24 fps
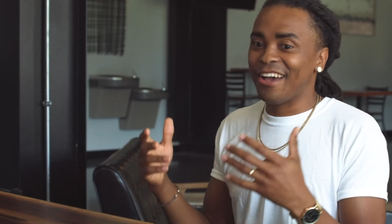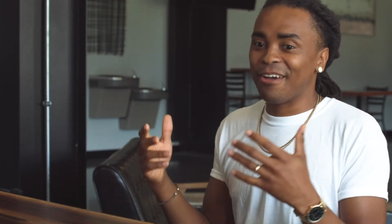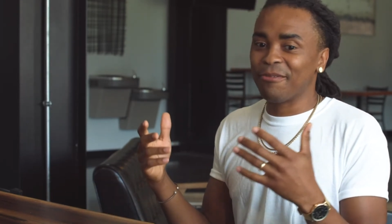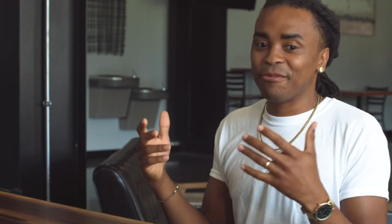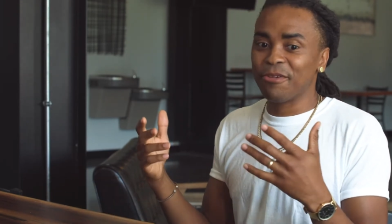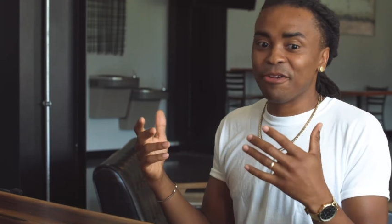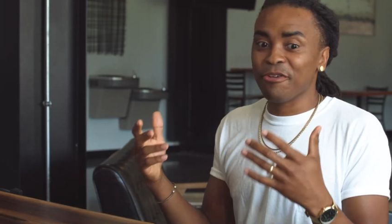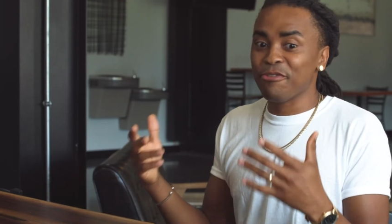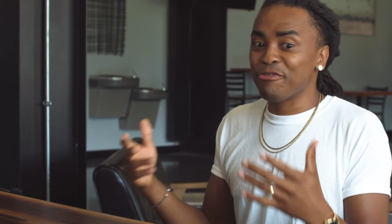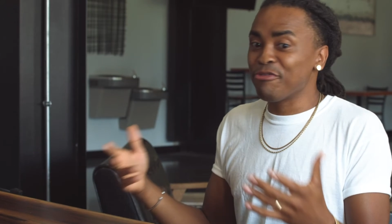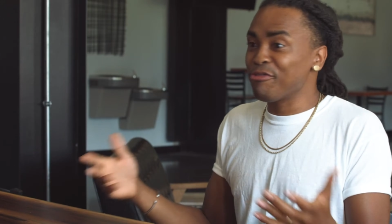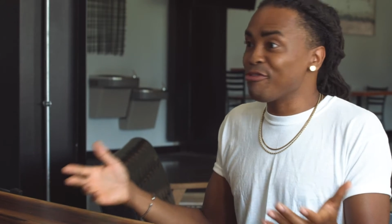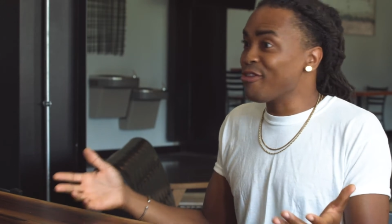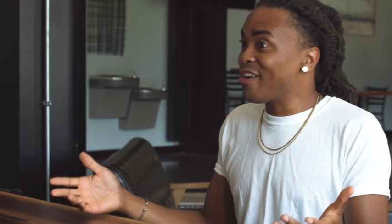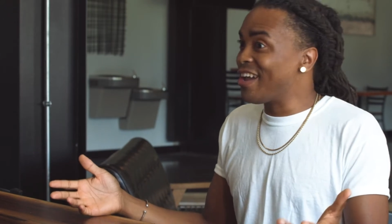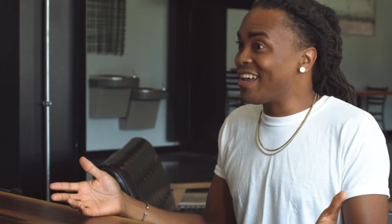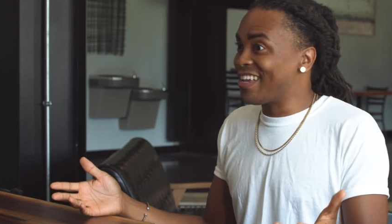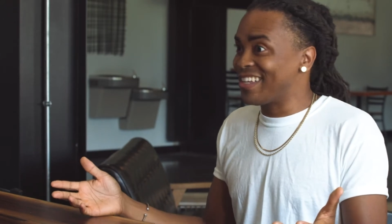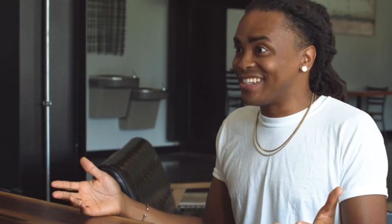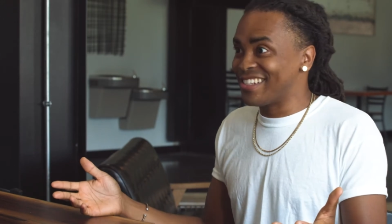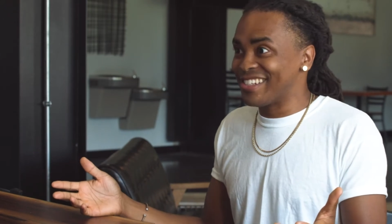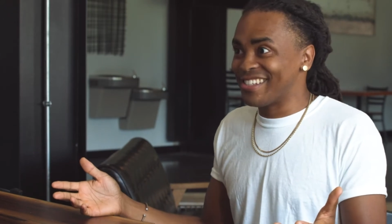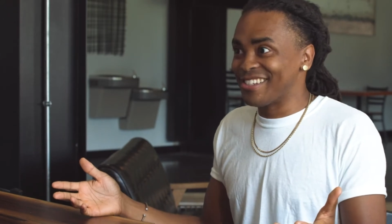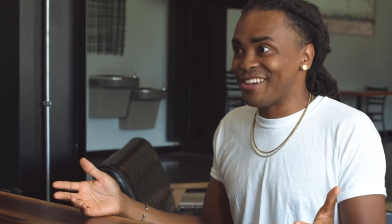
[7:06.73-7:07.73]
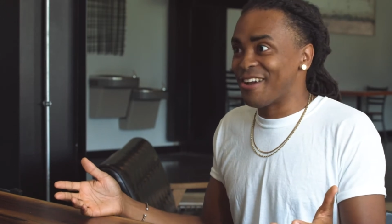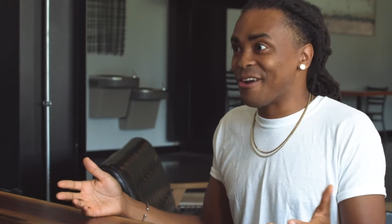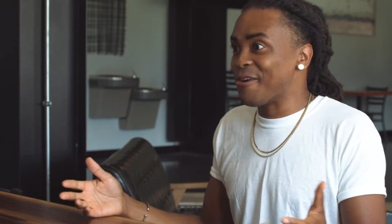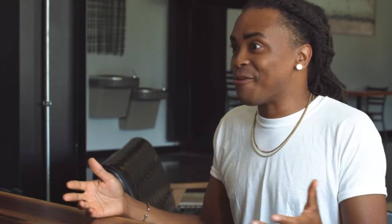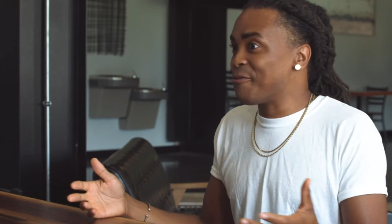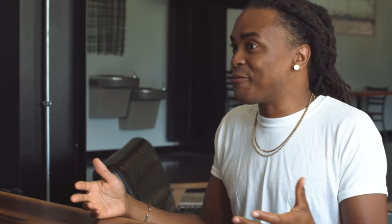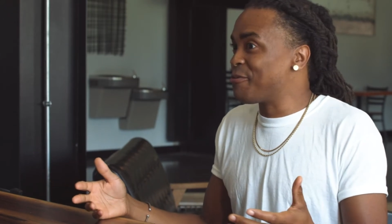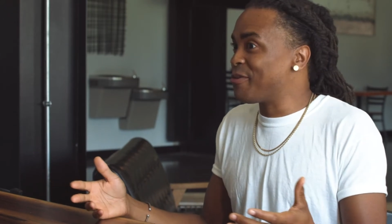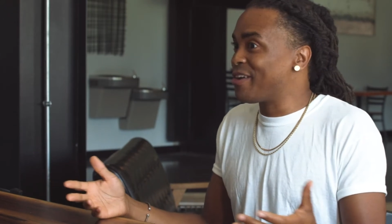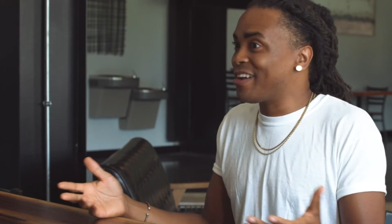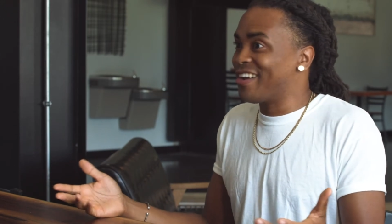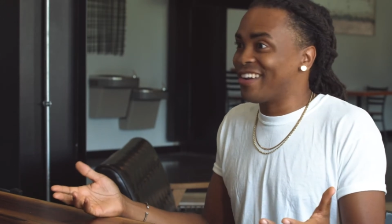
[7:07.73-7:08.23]
Your friends are
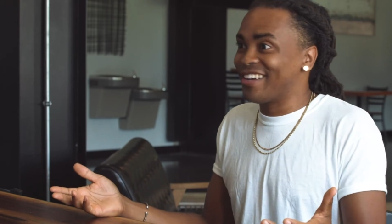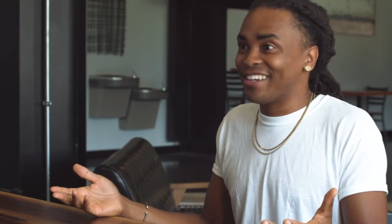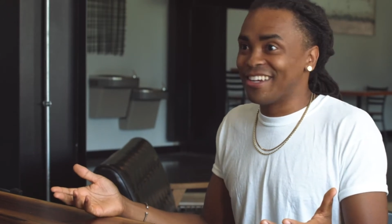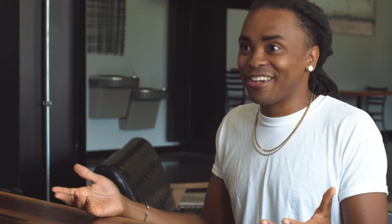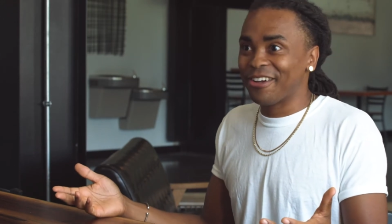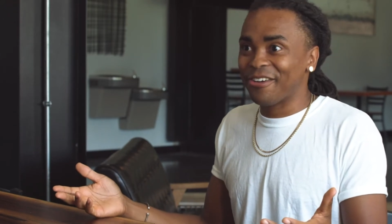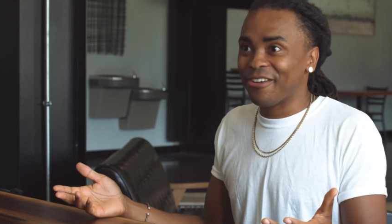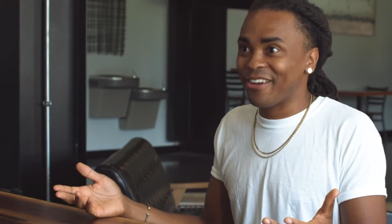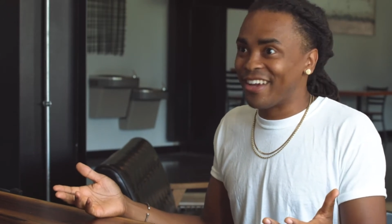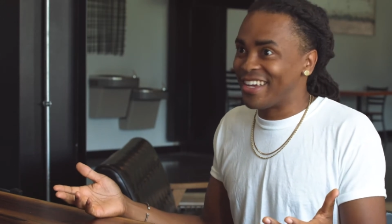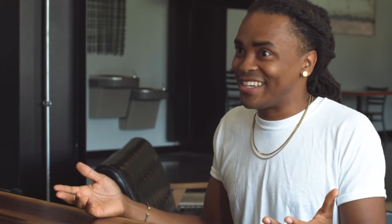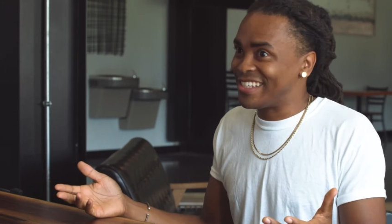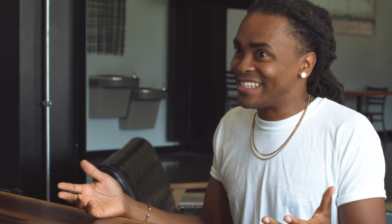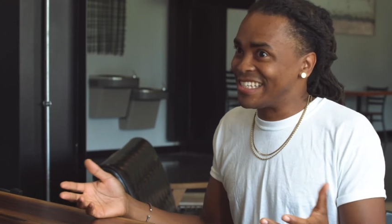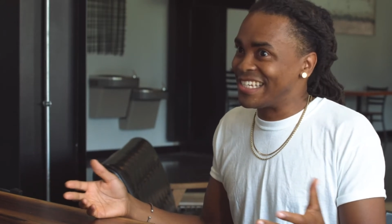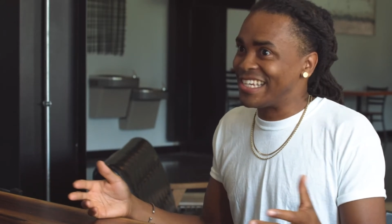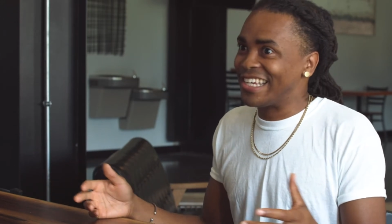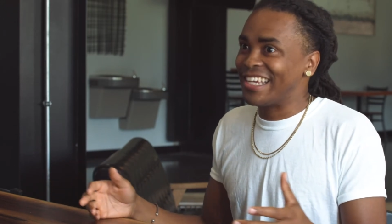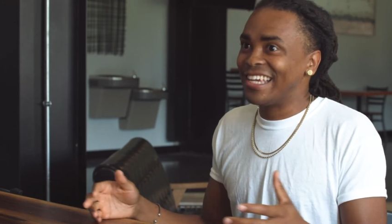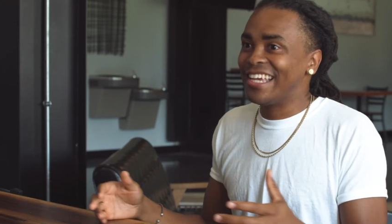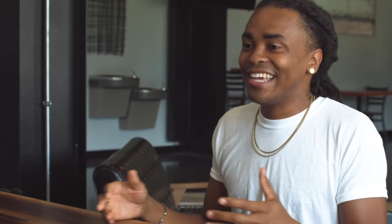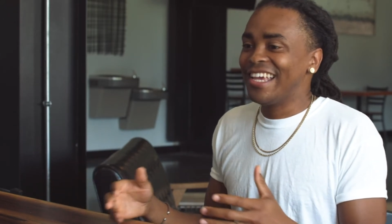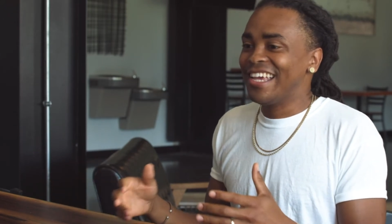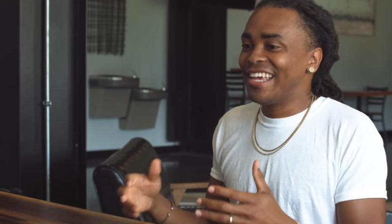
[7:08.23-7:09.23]
weird and crazy.